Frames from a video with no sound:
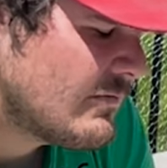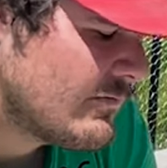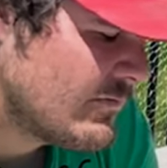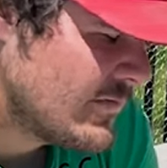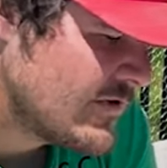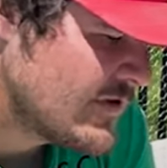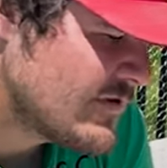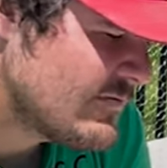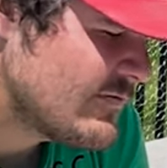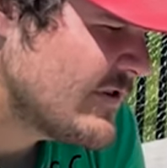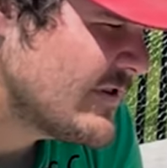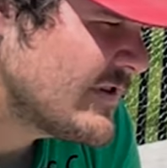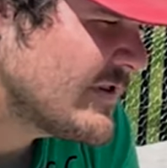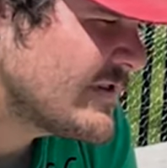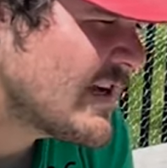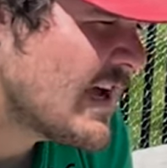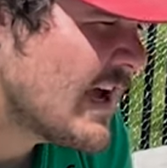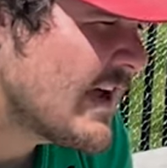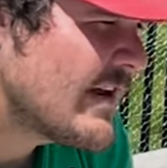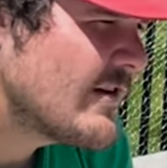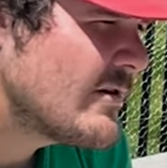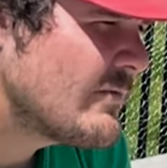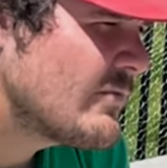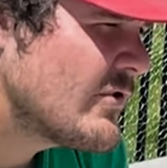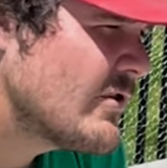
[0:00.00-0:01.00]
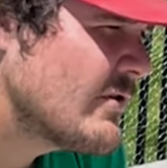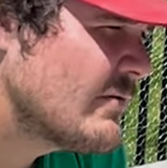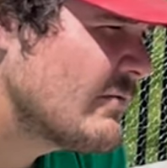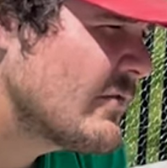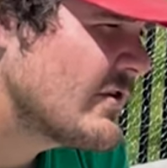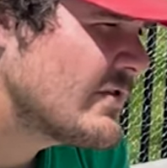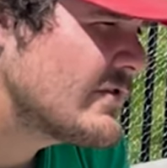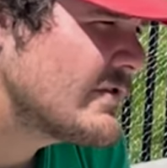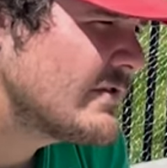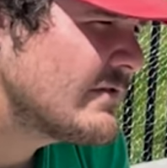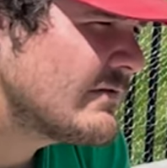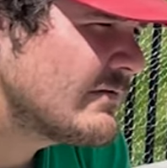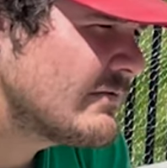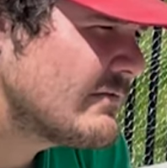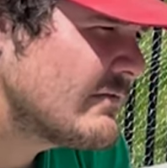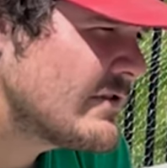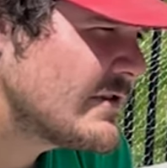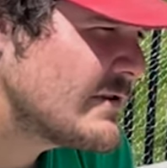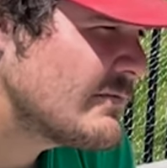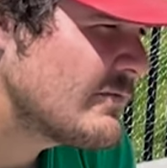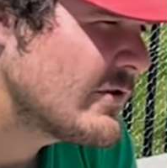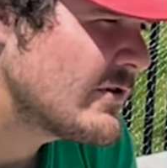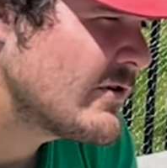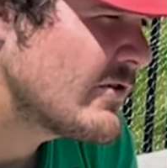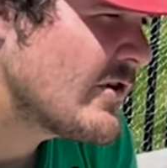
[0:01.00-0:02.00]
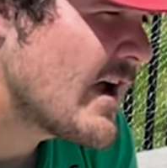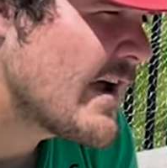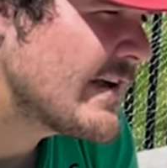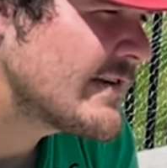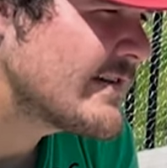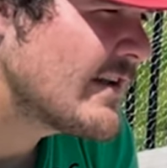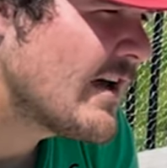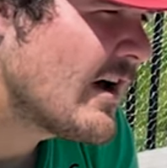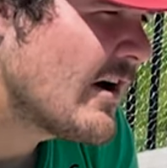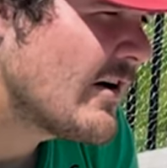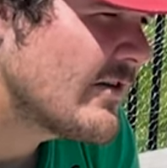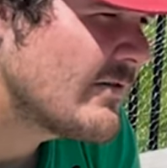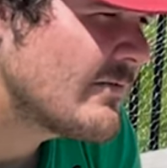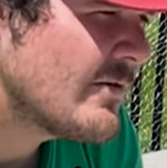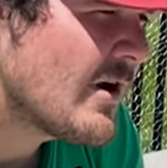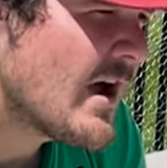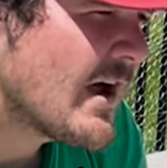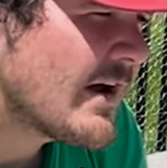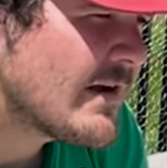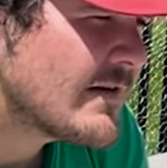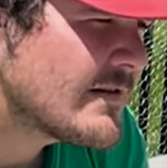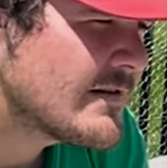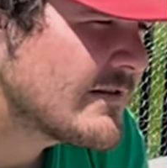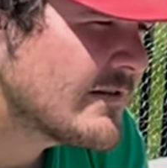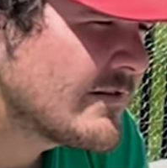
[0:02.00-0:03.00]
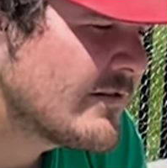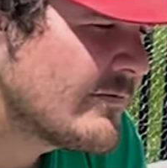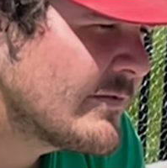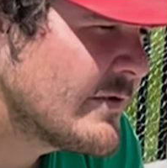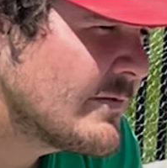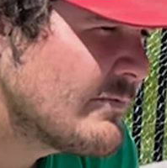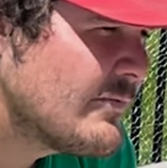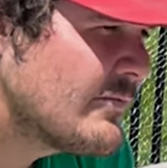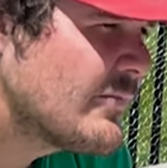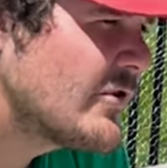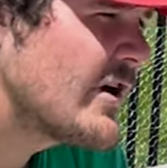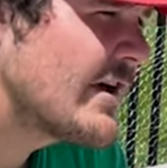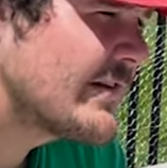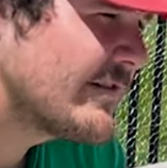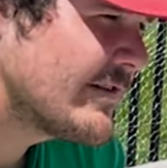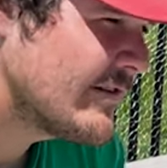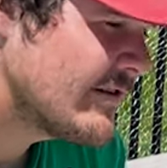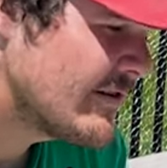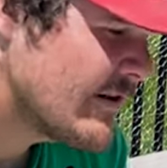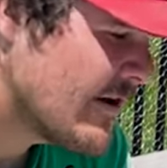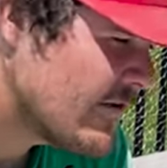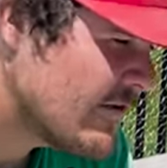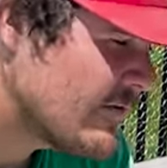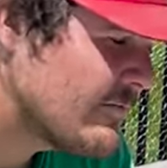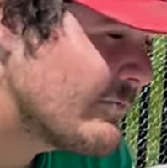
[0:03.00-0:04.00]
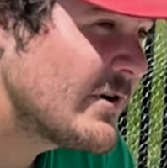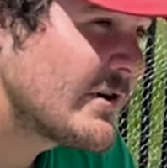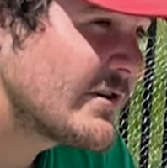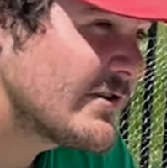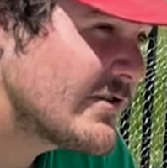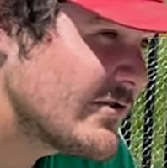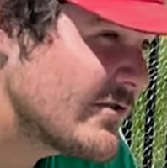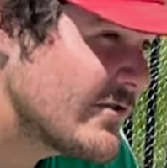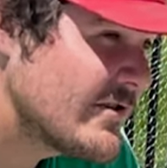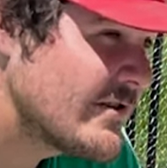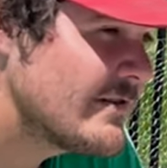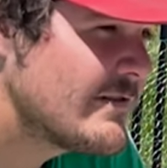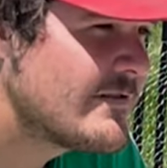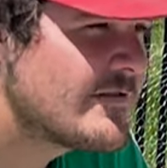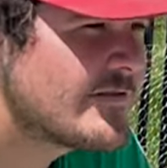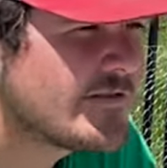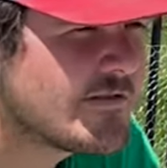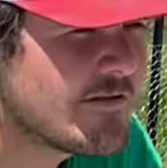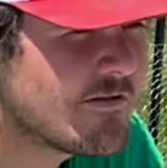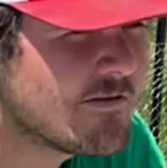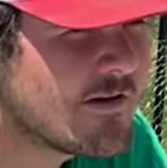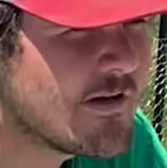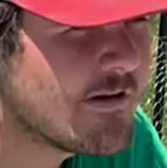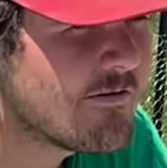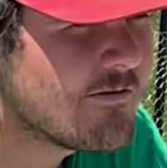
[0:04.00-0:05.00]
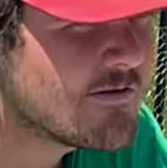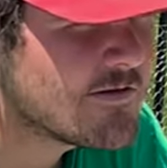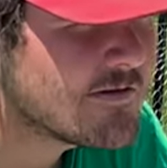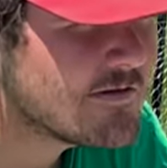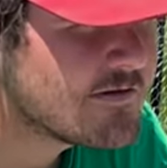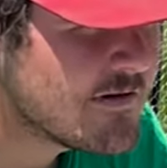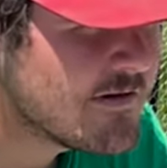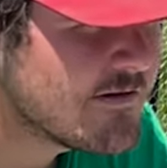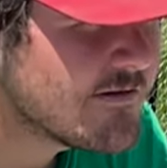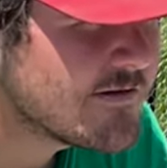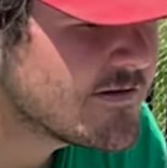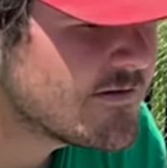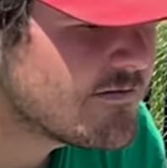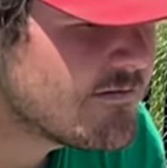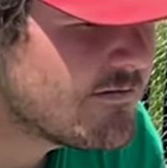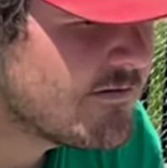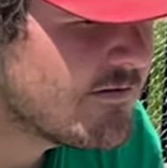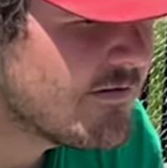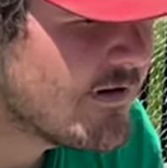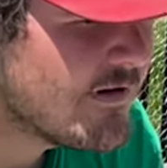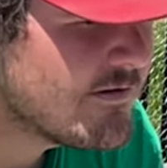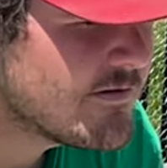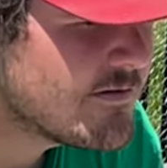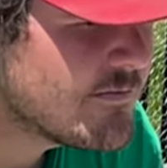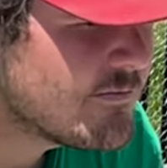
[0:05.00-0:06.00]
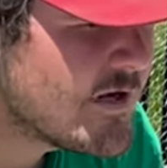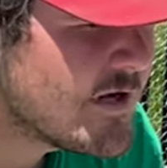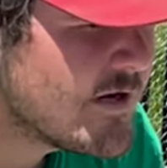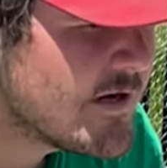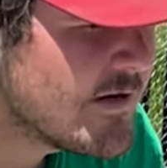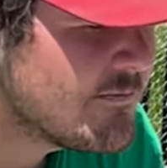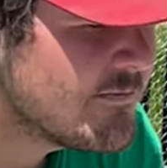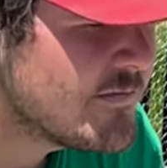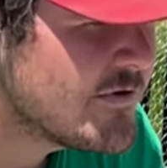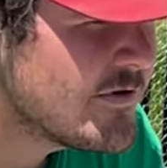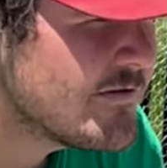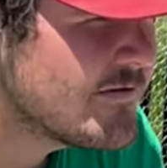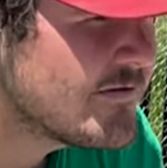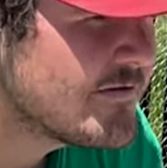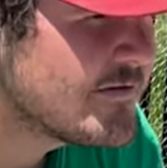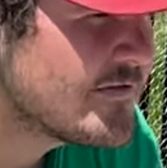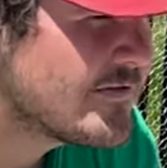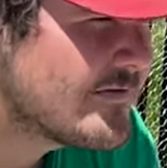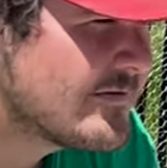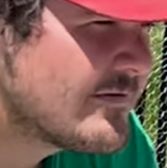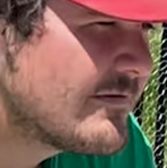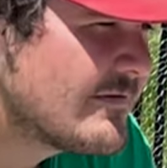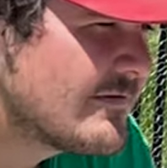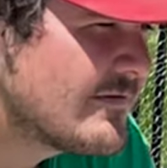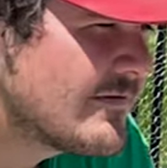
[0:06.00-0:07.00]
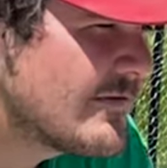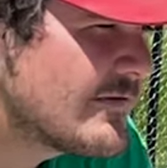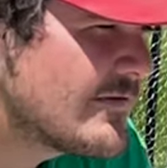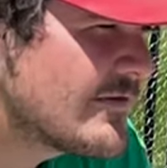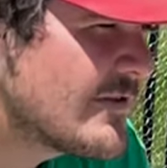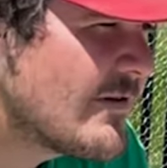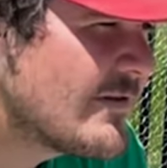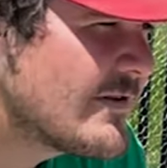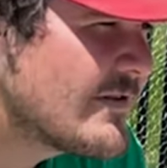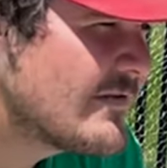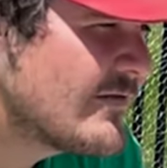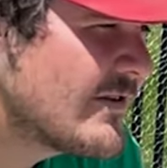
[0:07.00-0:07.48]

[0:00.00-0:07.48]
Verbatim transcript: we just redesigned it pretty much and just put grass down and rocks, and then we planted another big tree. So that was that was that was a pain, but it was it was always